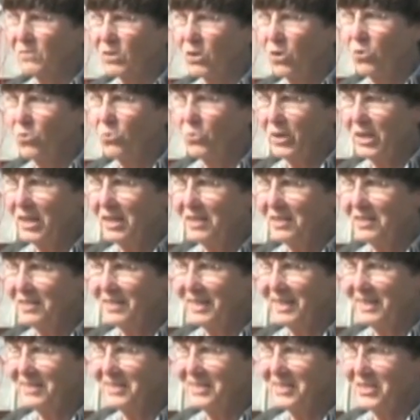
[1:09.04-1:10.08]
Oh, well,
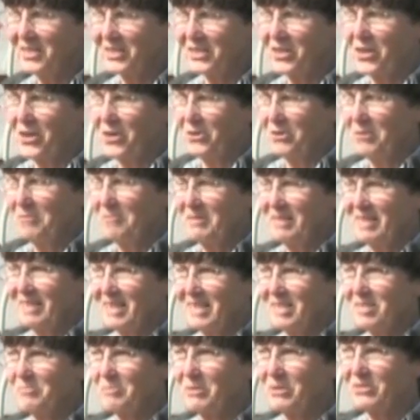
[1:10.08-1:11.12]
Elliot Coleman, I
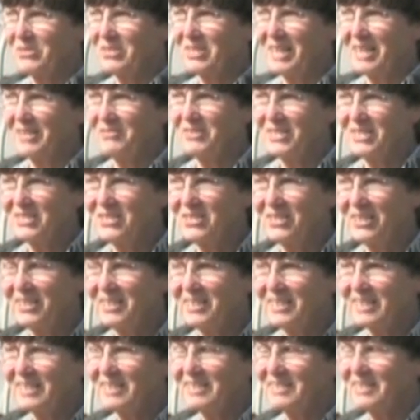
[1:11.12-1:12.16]
suppose, got me
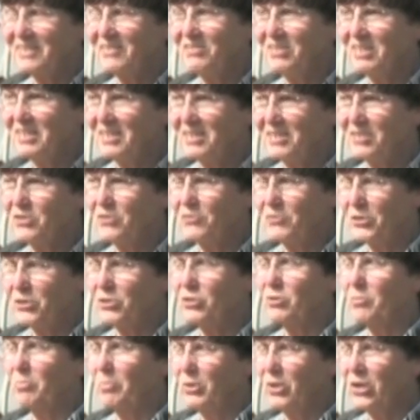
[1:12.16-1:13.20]
started, because even in his
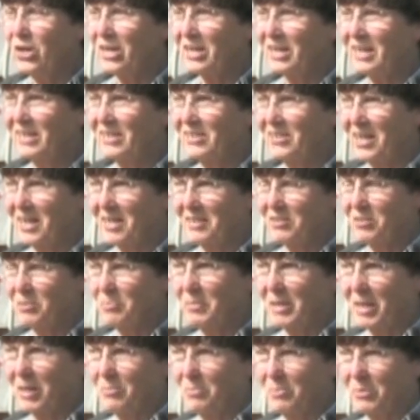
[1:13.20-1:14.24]
first book, he talks
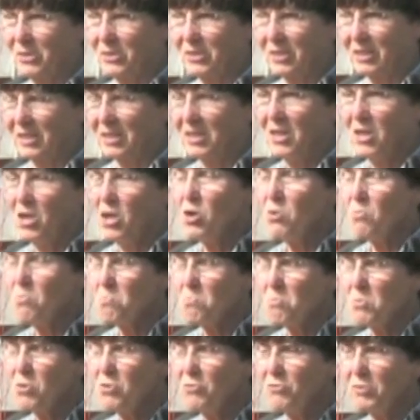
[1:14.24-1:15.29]
about building
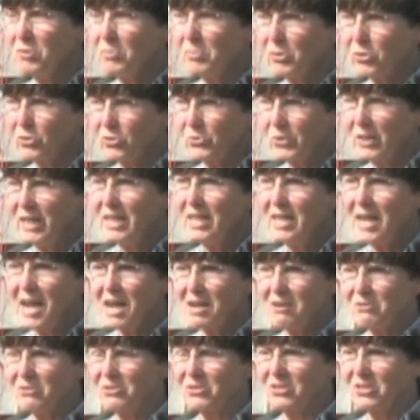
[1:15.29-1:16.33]
movable
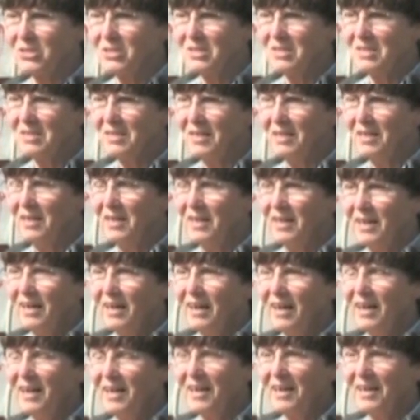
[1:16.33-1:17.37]
greenhouses,
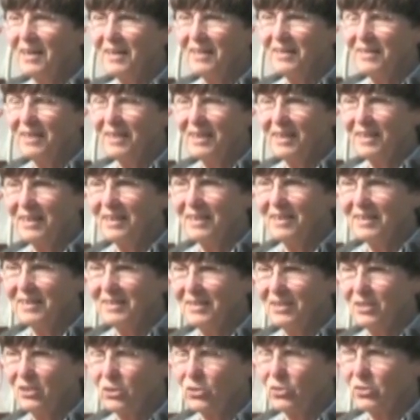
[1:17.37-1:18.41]
and
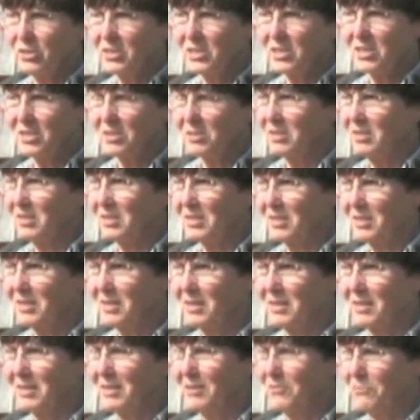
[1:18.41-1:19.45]
then, of course,
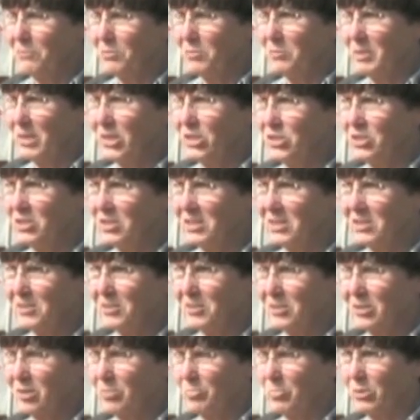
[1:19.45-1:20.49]
the information has
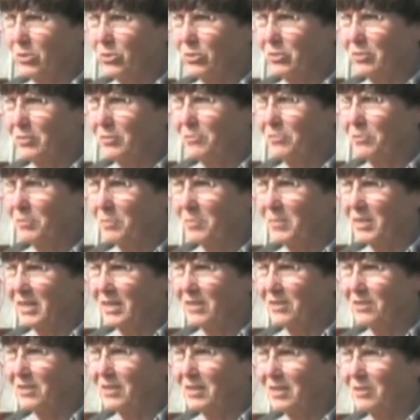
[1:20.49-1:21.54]
exploded from
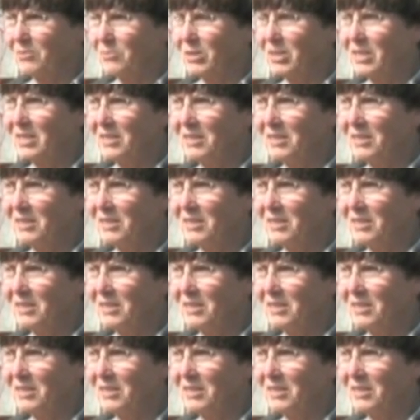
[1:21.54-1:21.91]
there on when